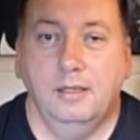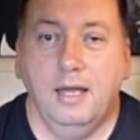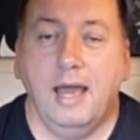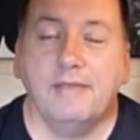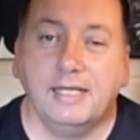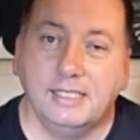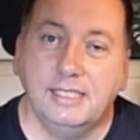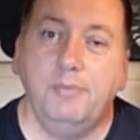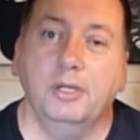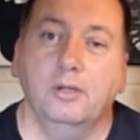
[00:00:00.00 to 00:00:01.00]
And that's
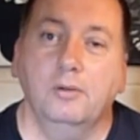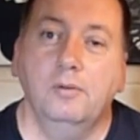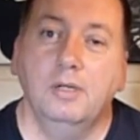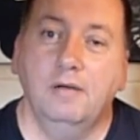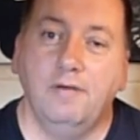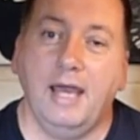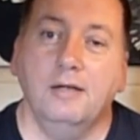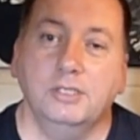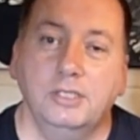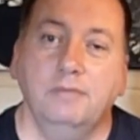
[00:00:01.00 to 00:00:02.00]
typical of
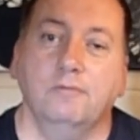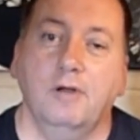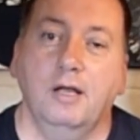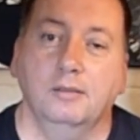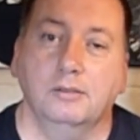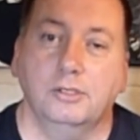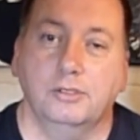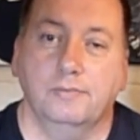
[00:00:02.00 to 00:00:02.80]
houses in France.